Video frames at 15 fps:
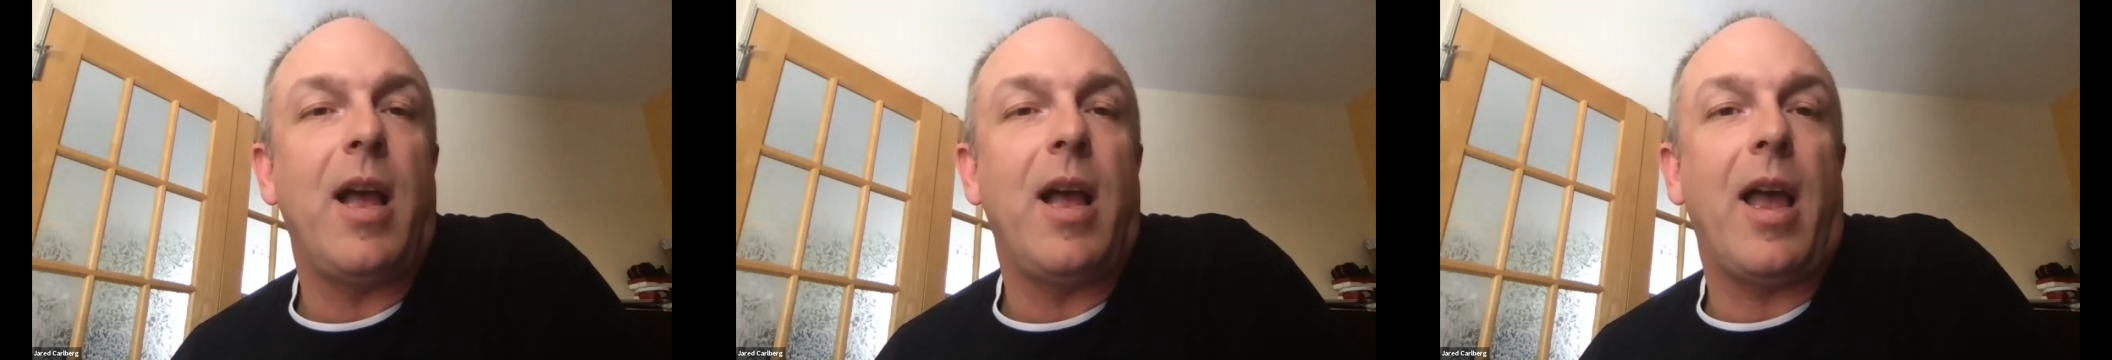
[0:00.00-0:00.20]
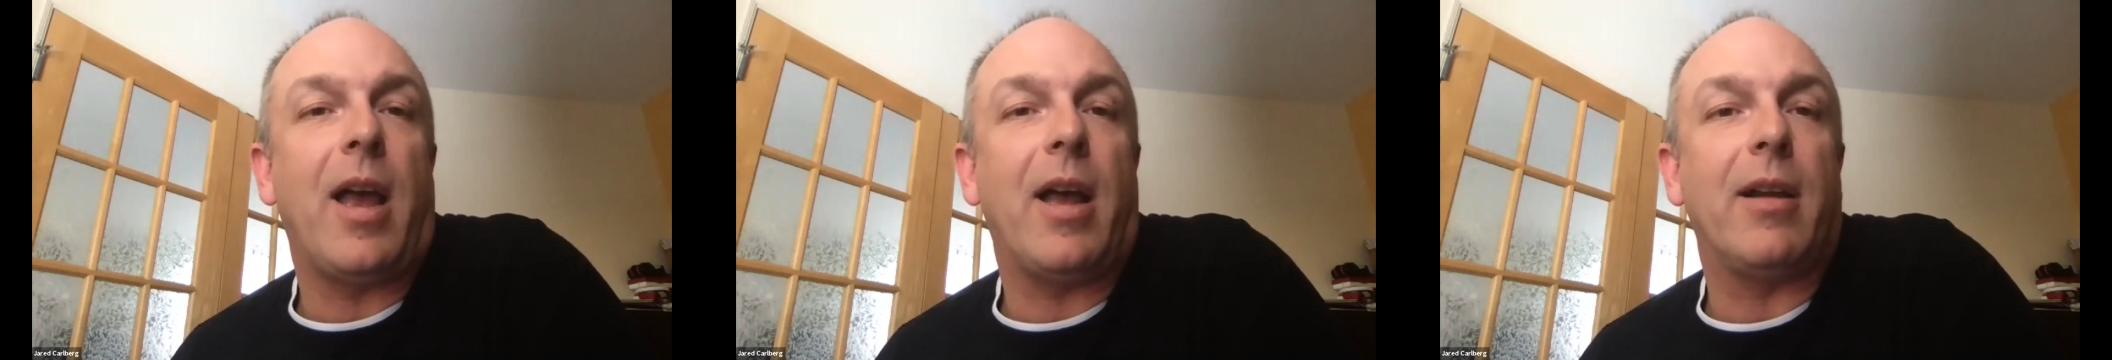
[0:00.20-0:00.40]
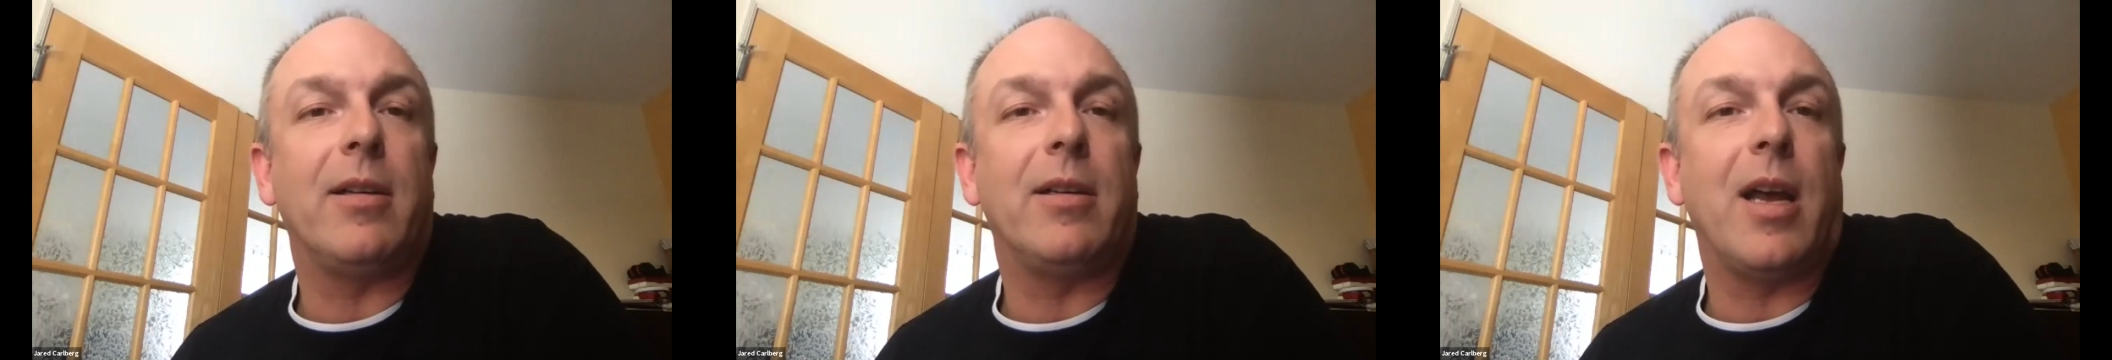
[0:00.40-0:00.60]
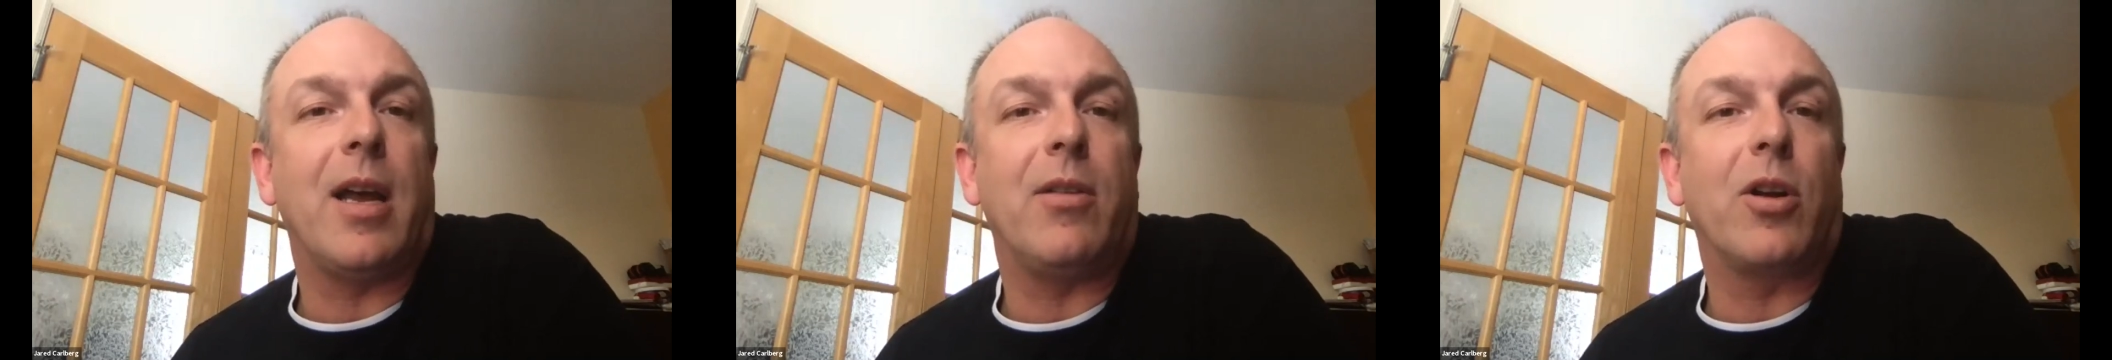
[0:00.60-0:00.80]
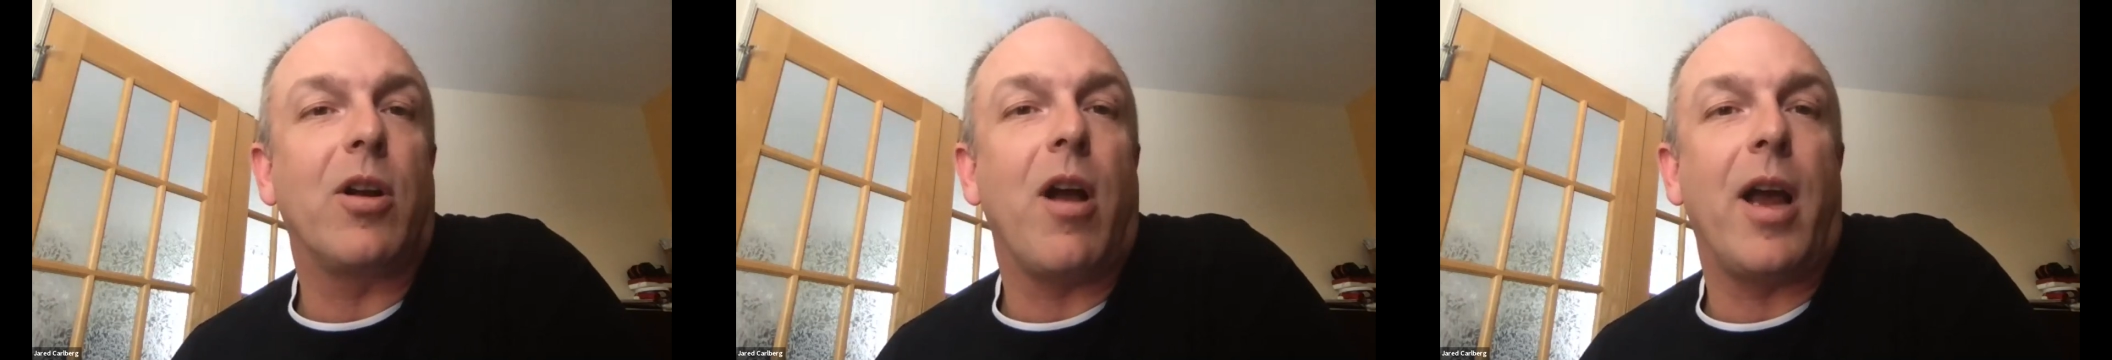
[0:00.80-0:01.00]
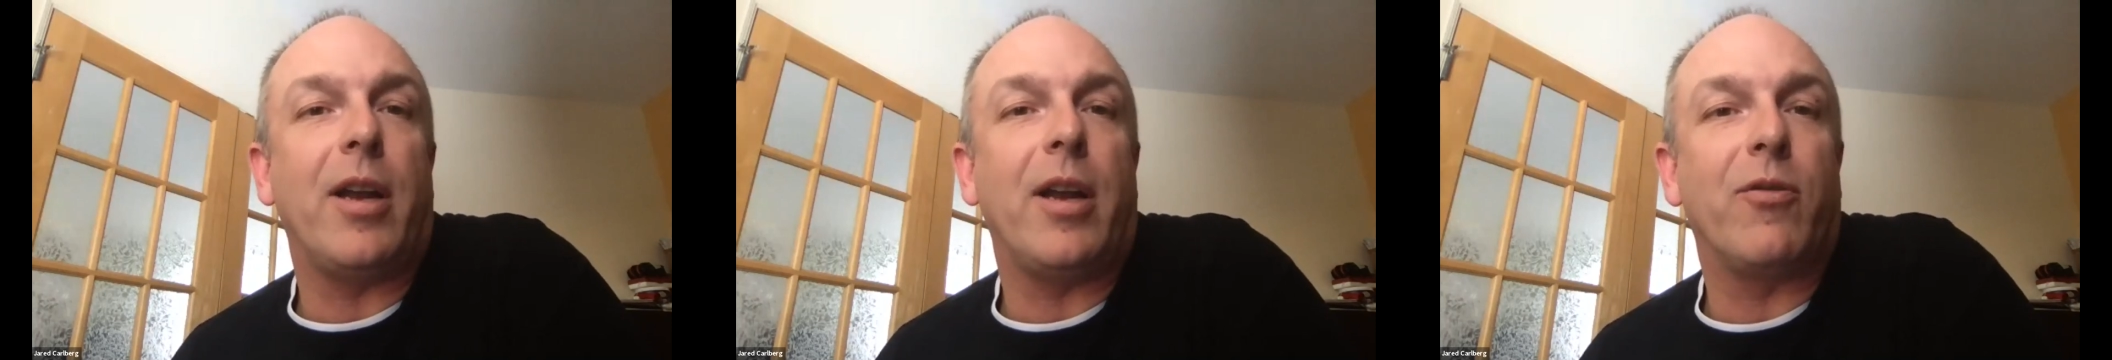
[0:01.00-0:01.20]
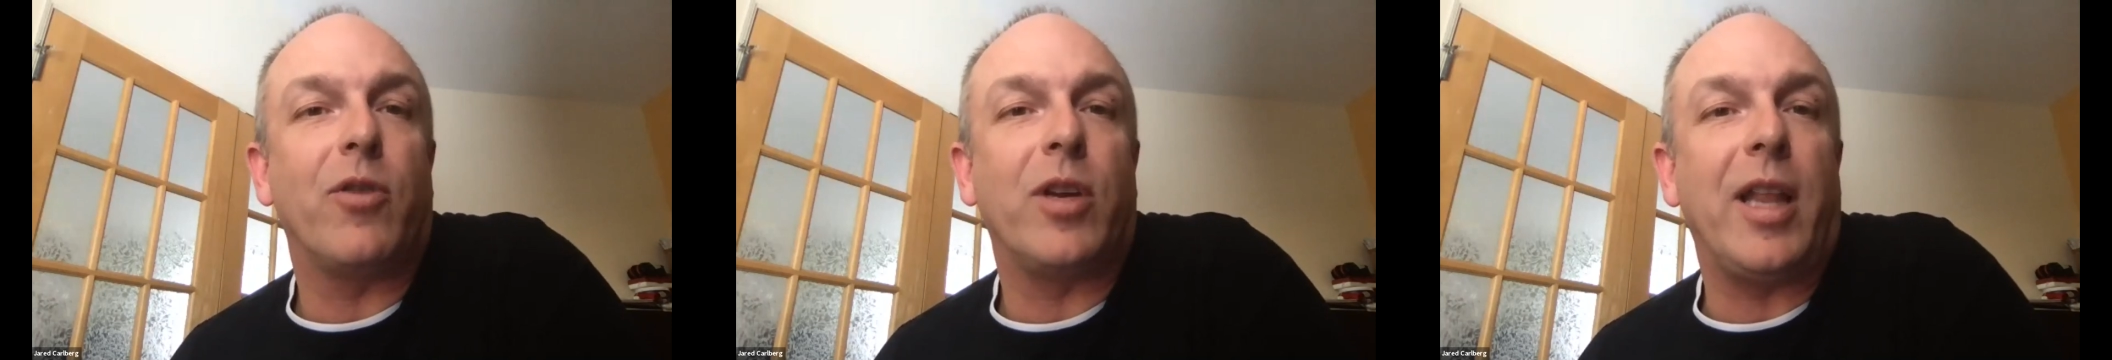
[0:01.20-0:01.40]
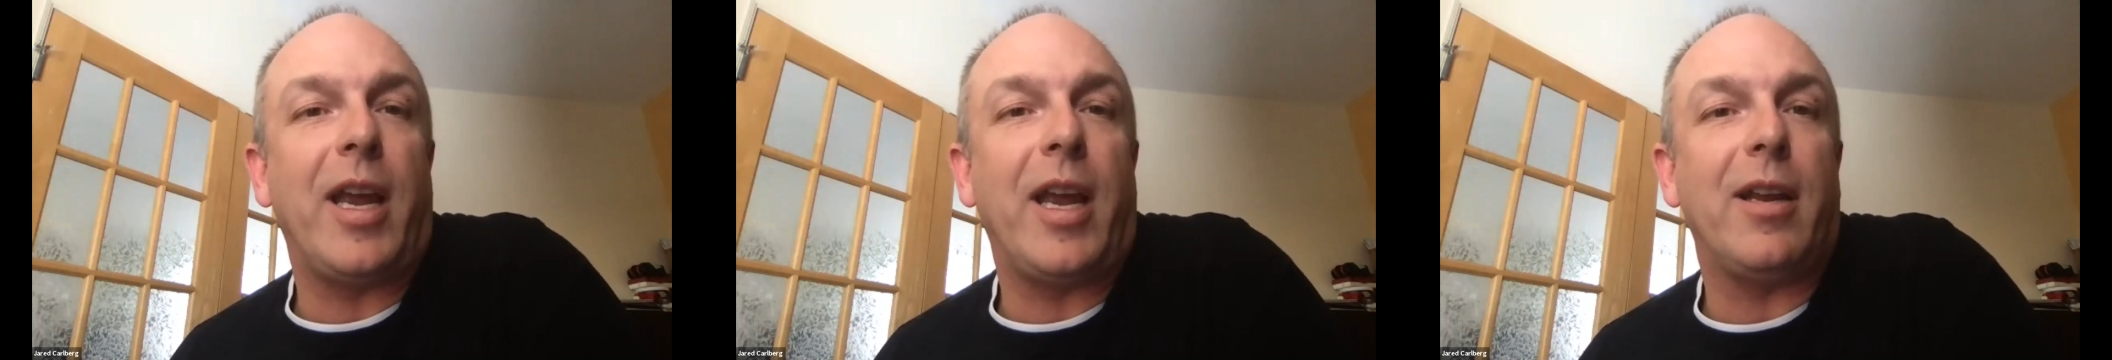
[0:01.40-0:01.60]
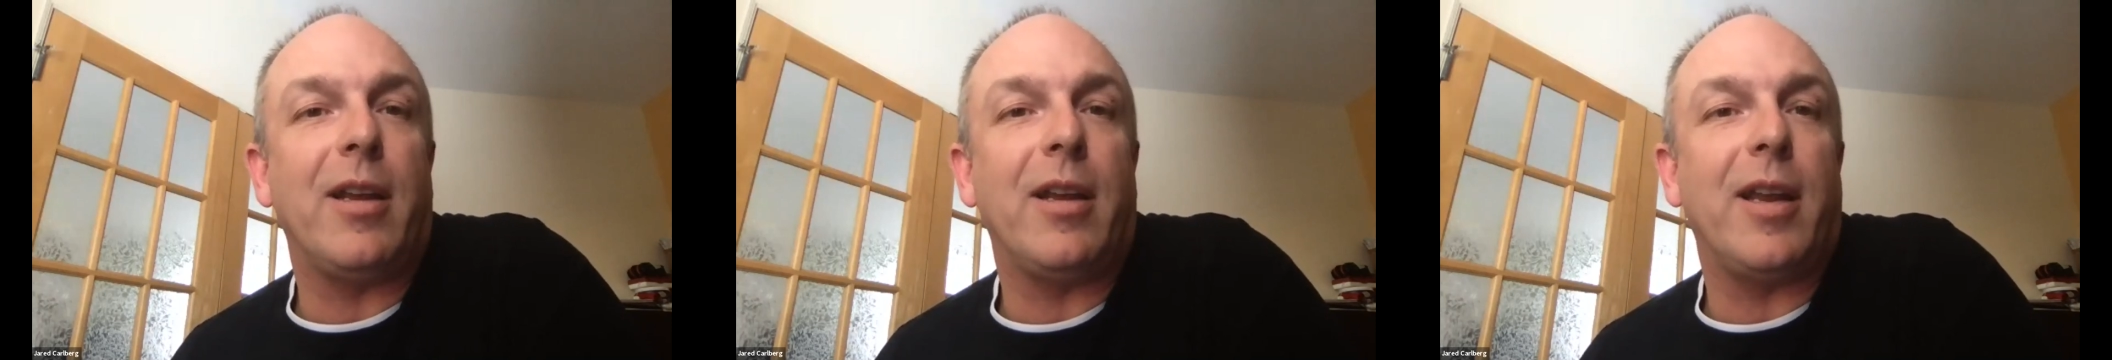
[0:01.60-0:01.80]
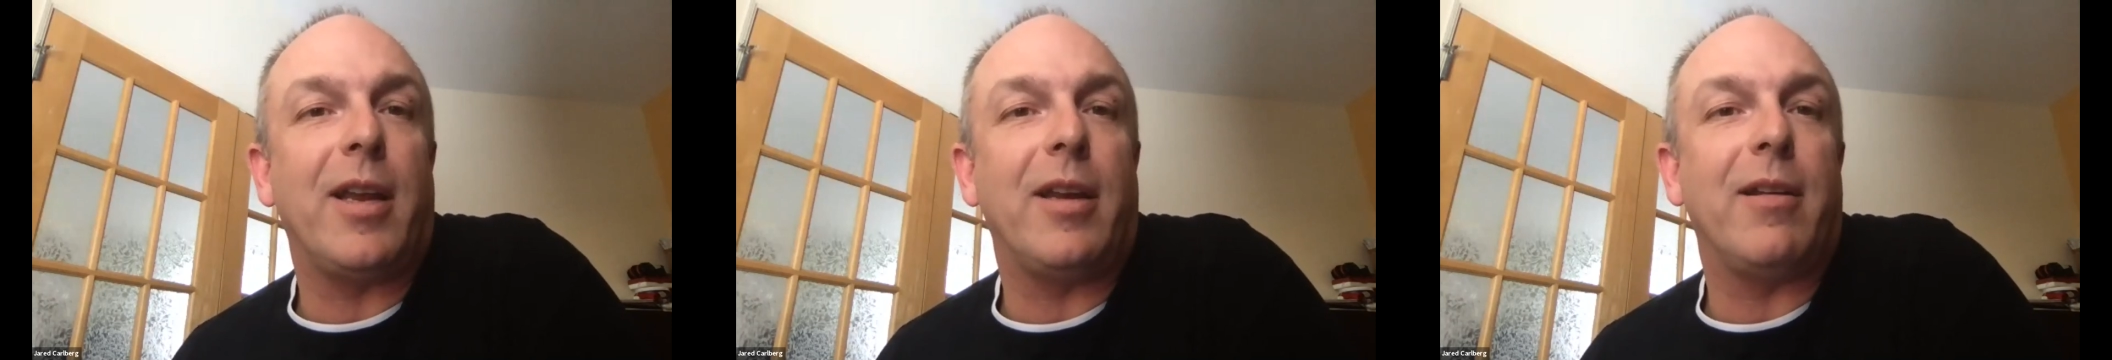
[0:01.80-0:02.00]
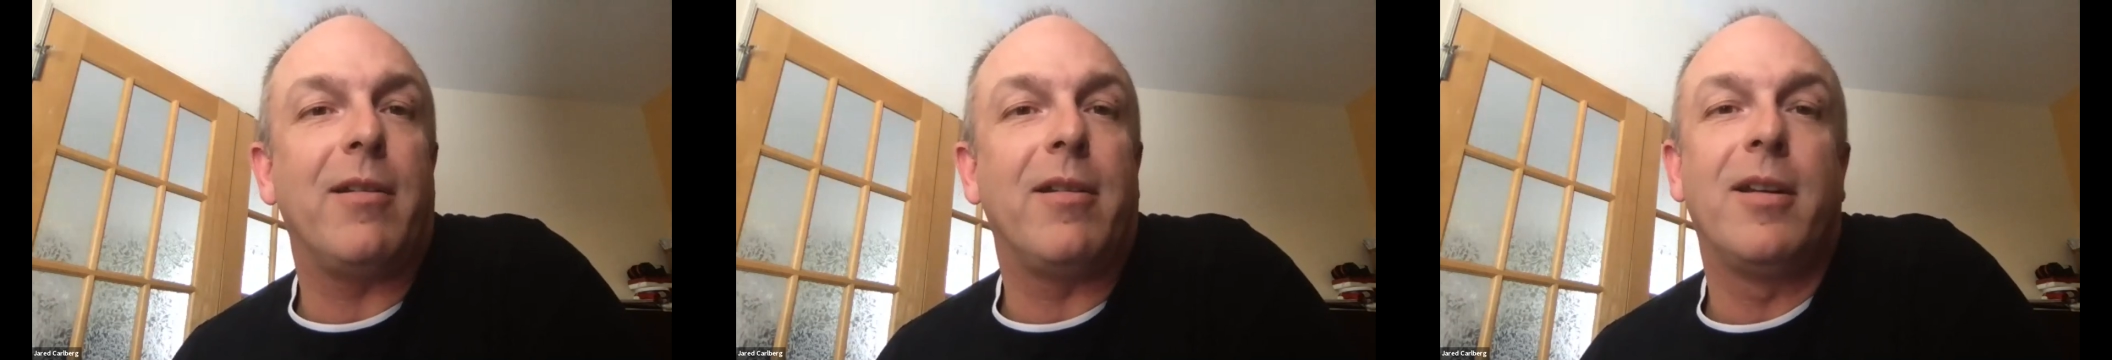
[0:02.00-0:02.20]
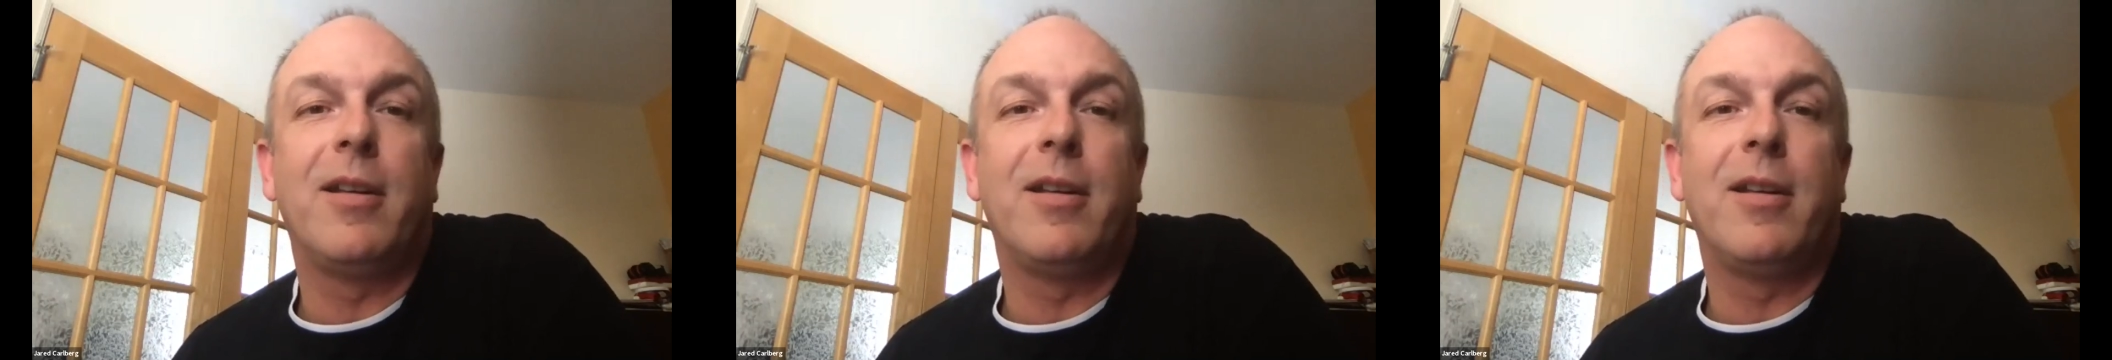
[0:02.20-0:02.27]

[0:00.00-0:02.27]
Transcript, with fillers: And uh, they're kind of related. And